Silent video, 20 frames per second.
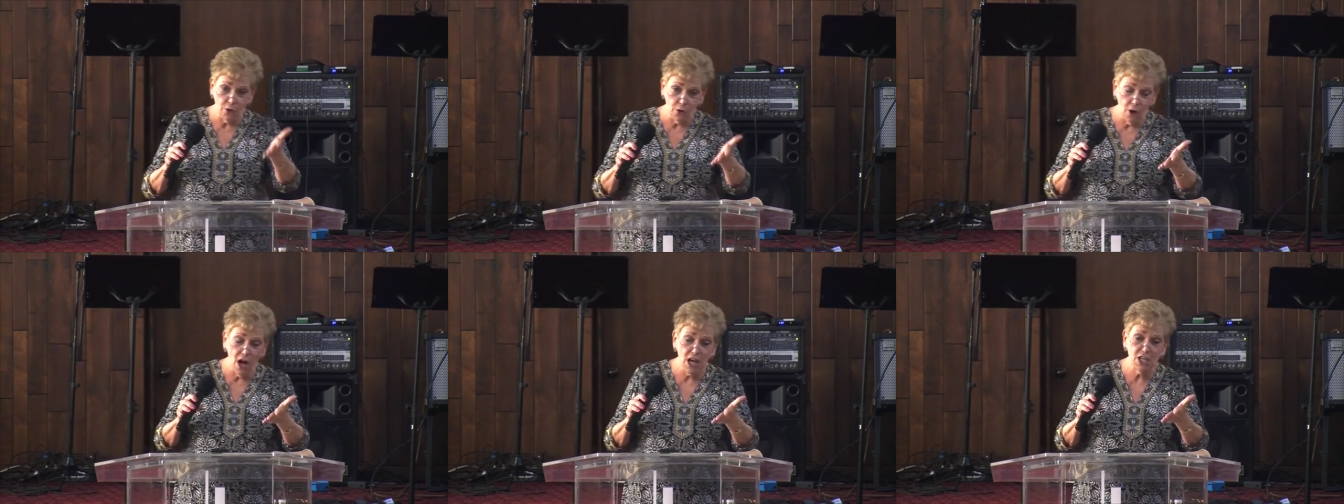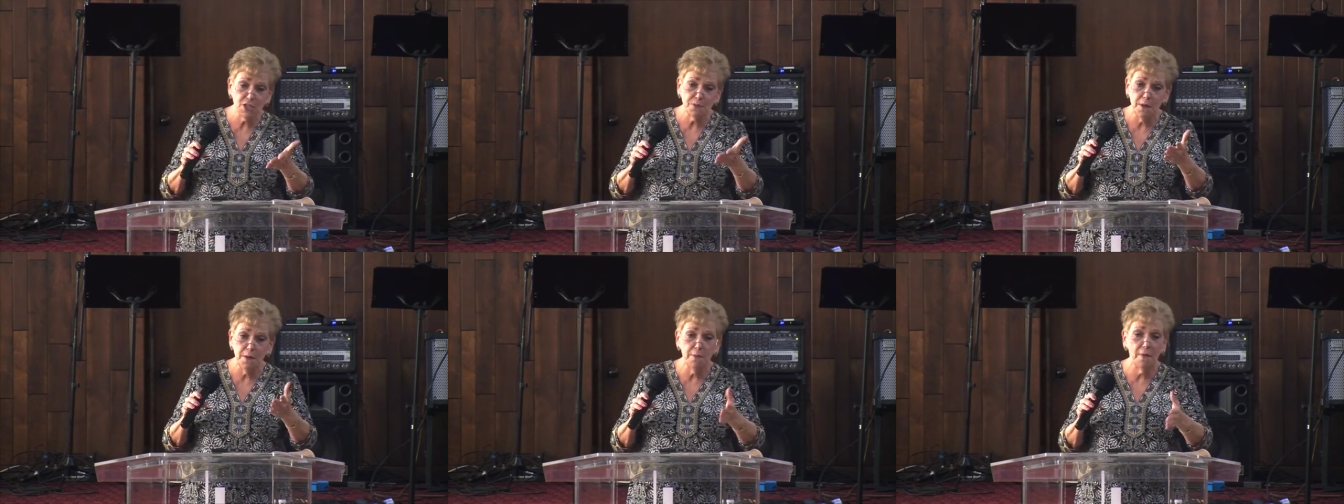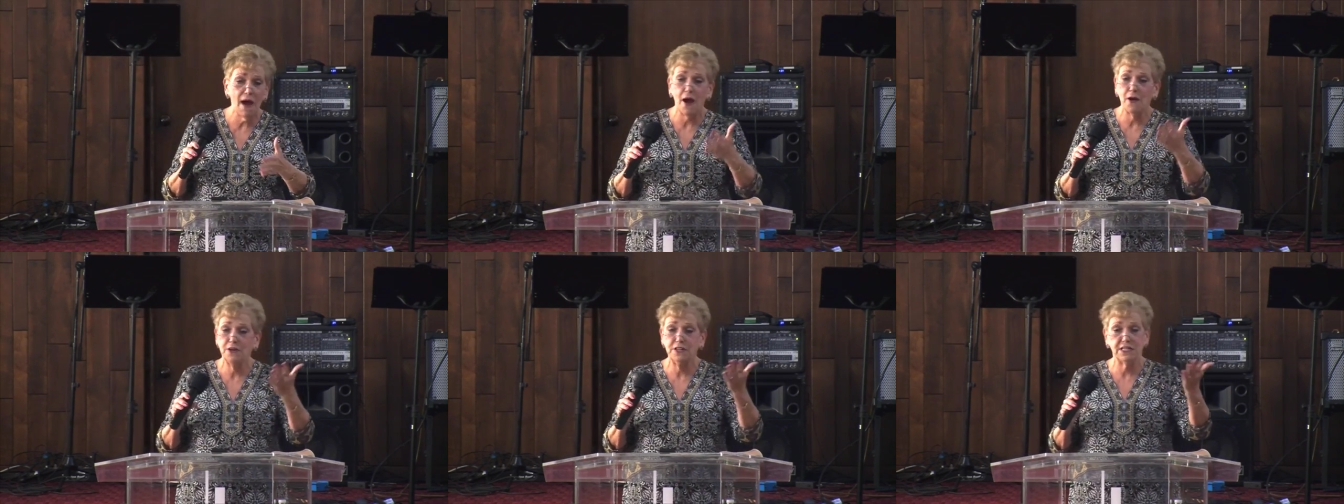her husband
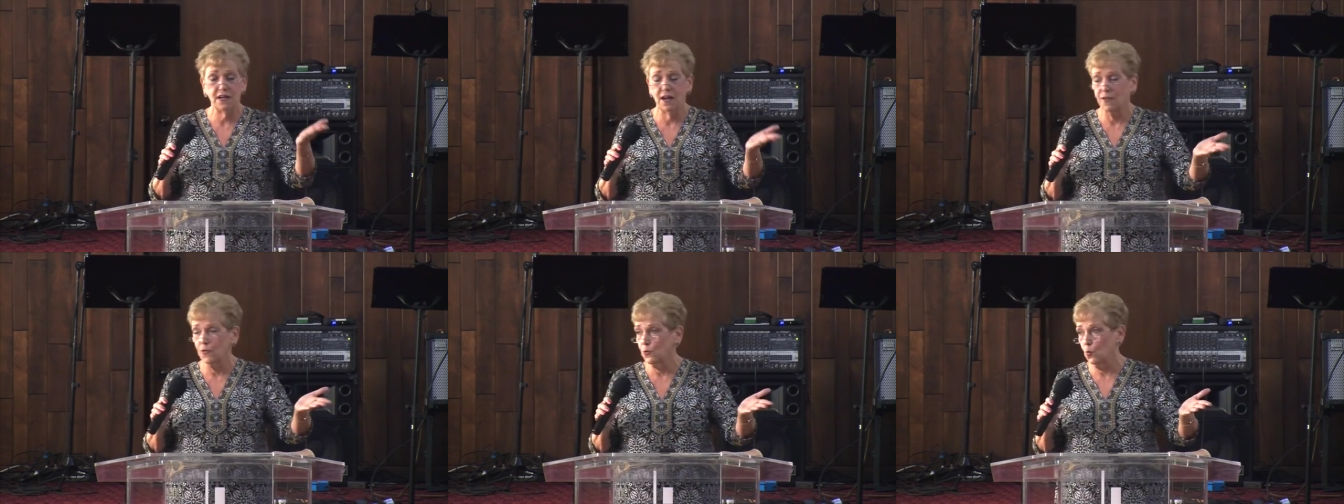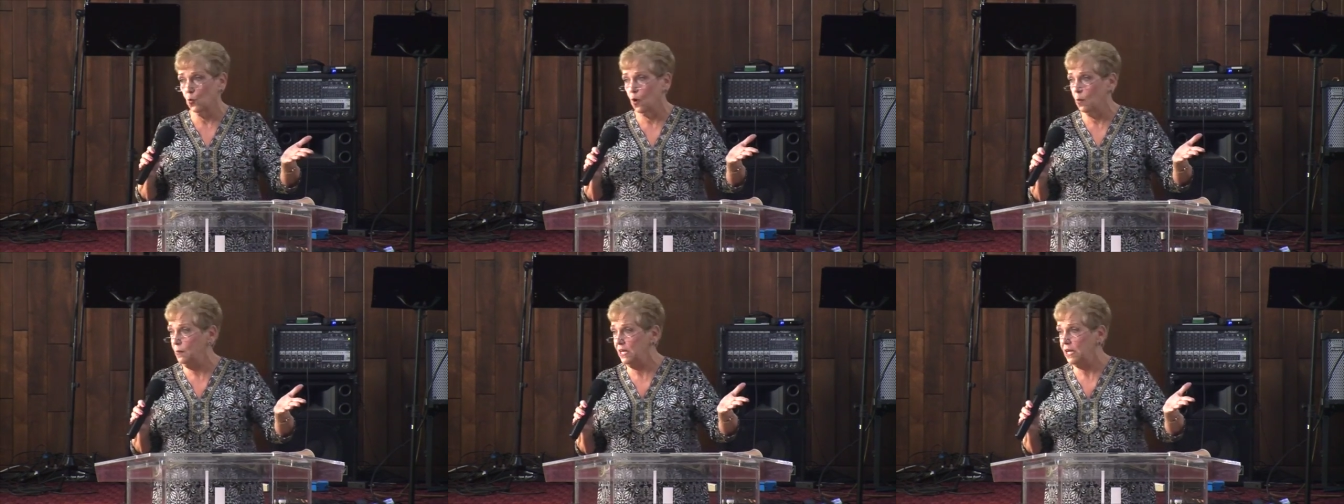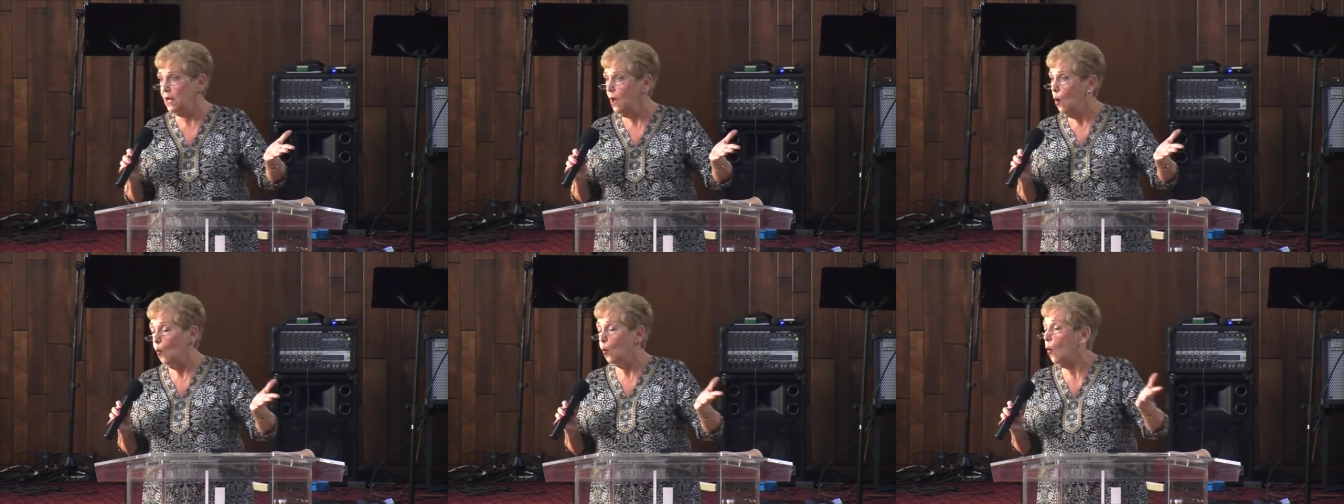married another
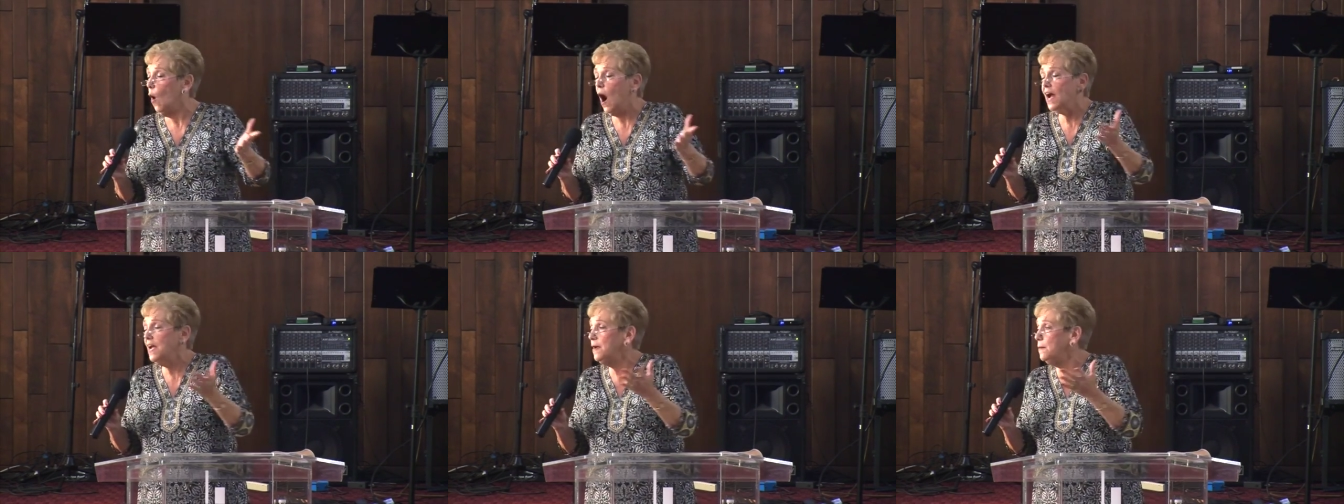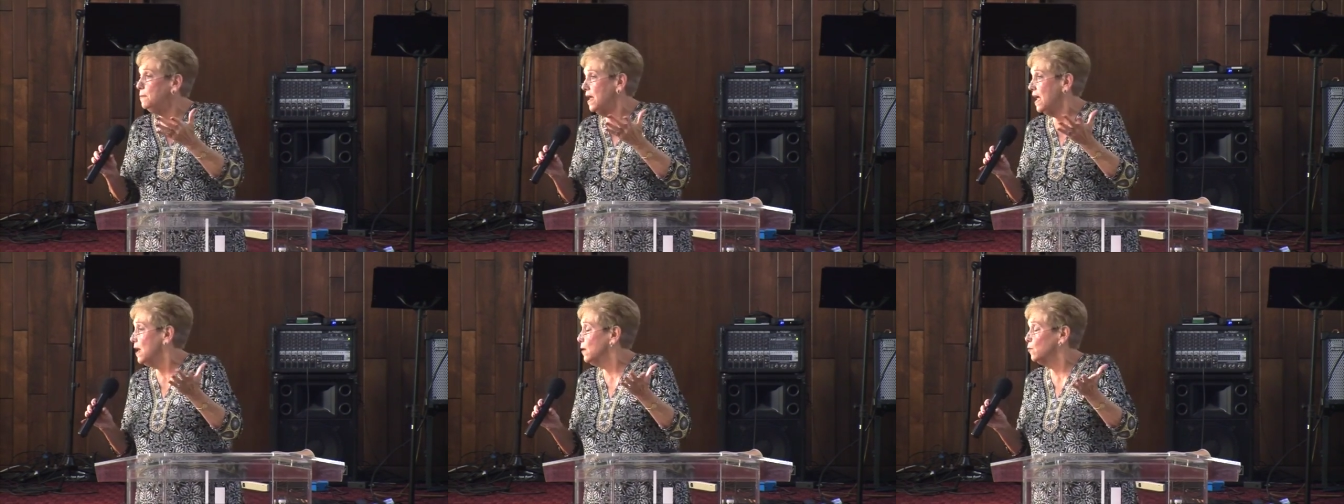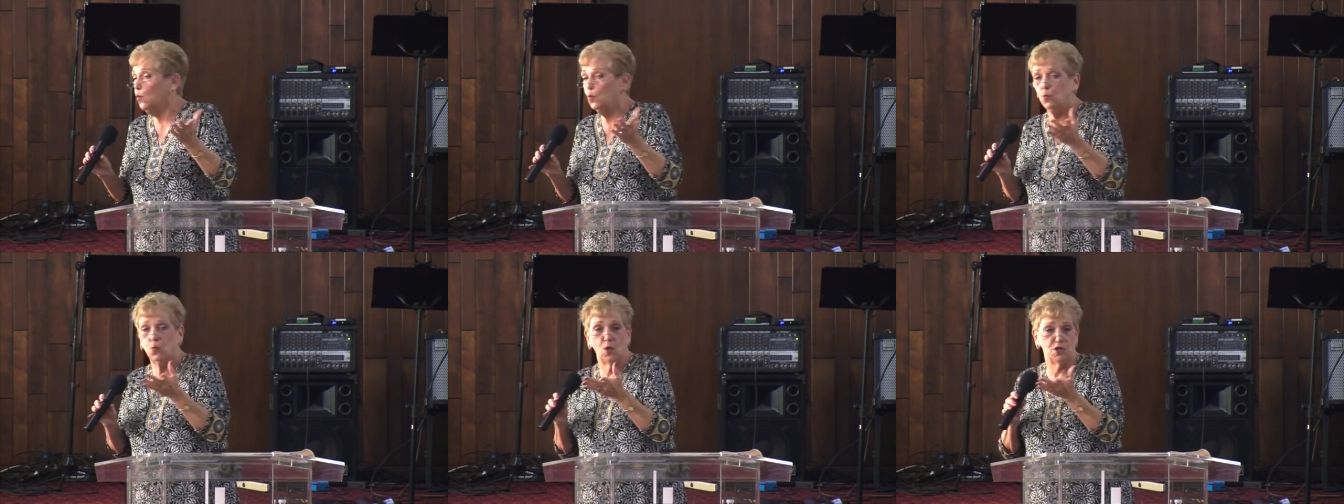woman. Why a
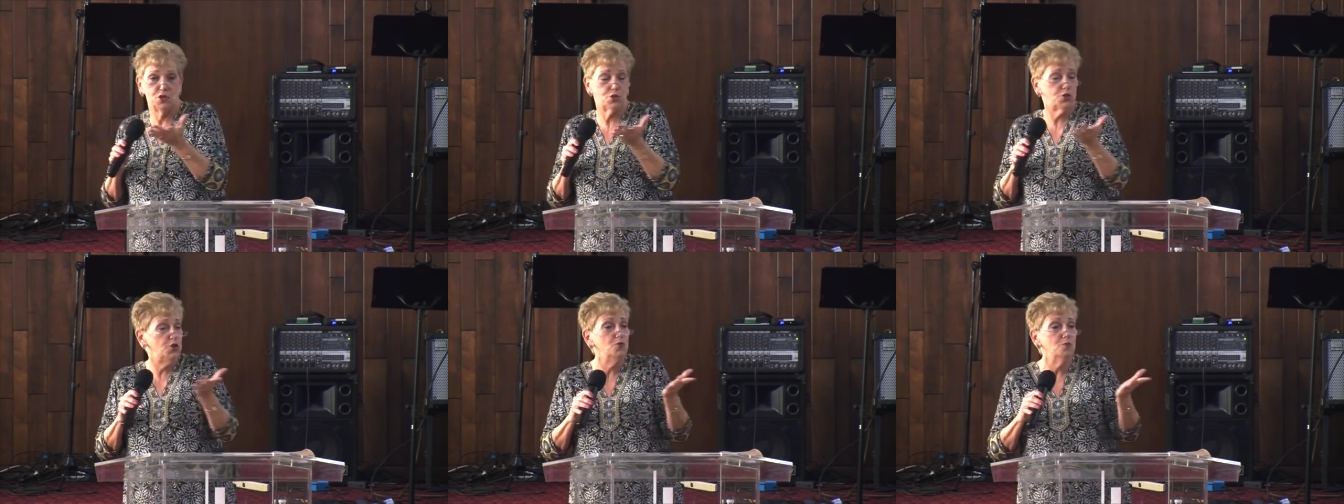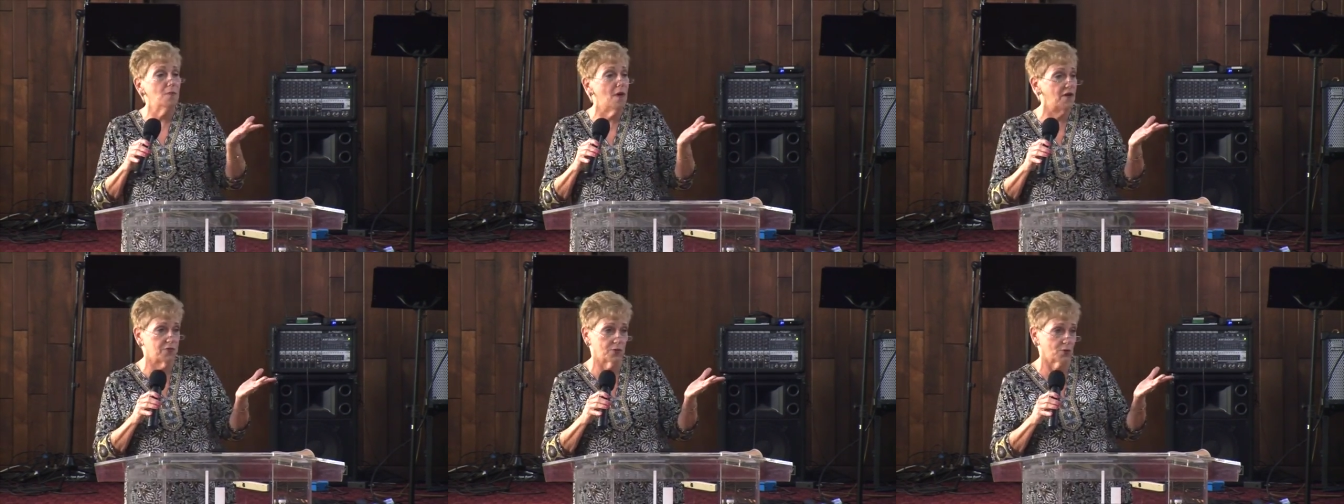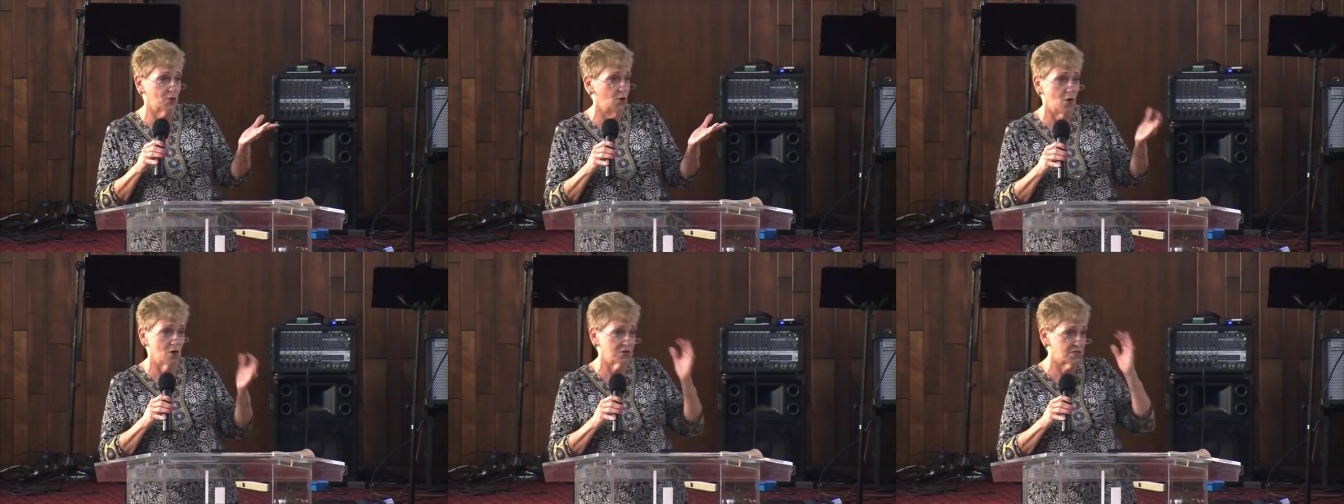man would want two mother
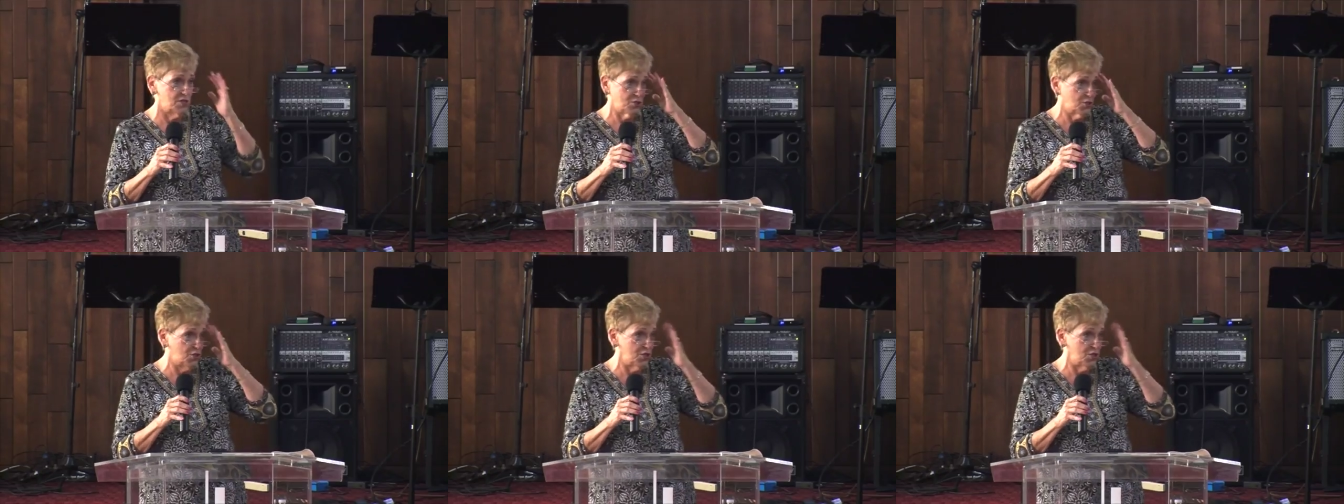in laws is